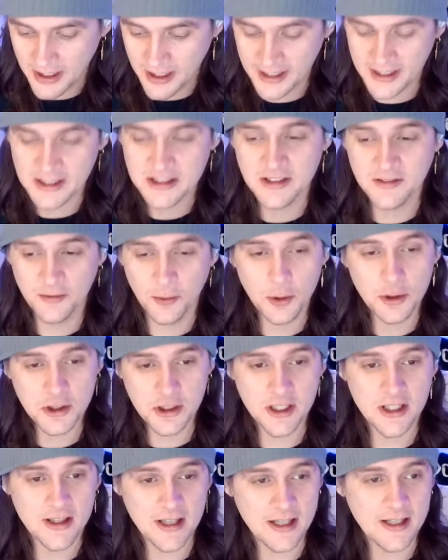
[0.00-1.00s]
And it's
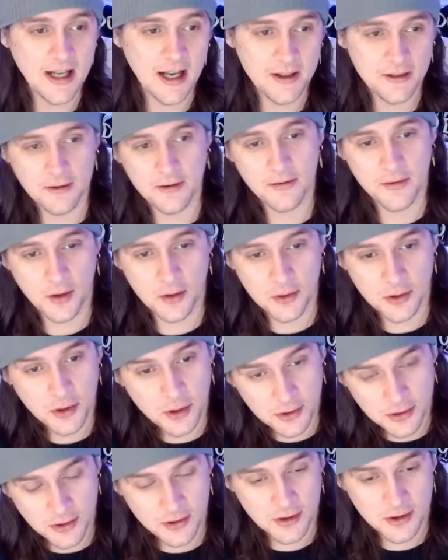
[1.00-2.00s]
unfortunate that neither of those
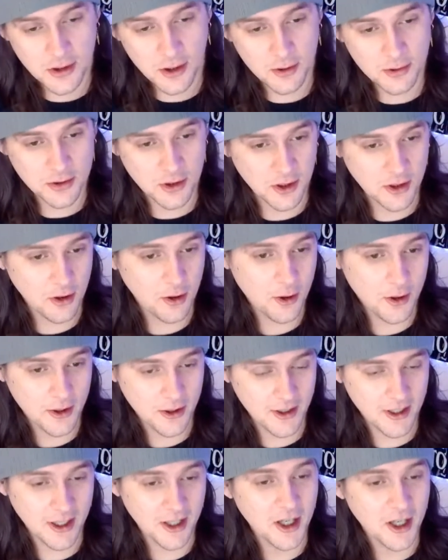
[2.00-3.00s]
shows
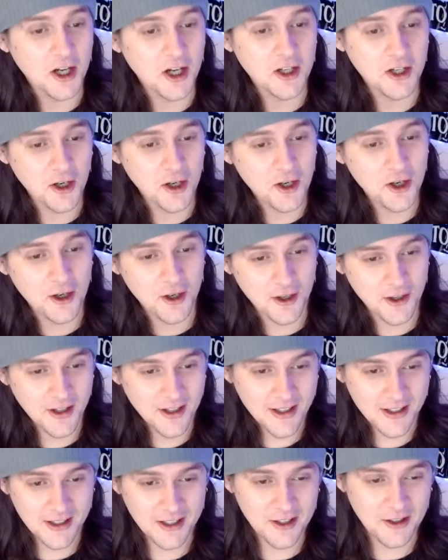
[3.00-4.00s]
occur
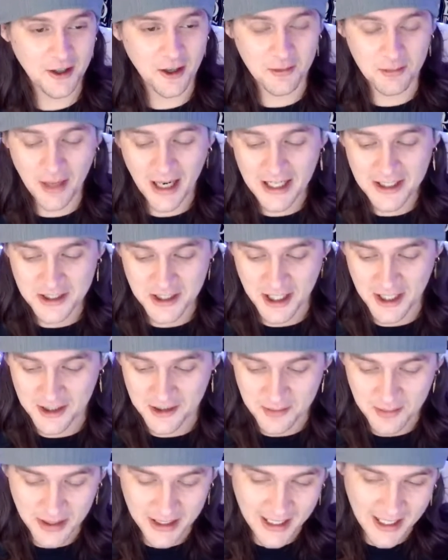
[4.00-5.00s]
here on my
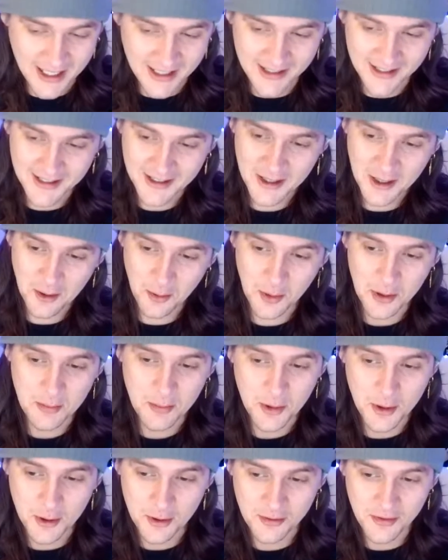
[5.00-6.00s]
channel. But hey, we
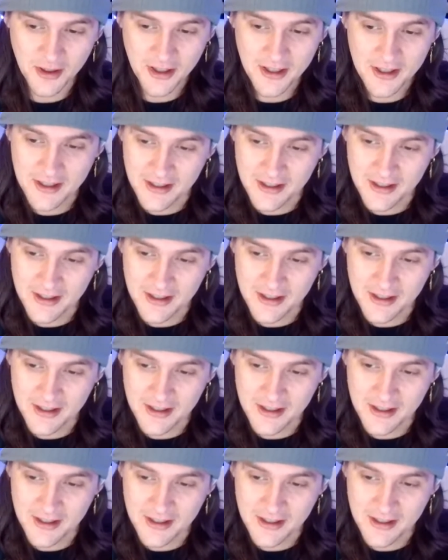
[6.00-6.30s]
move.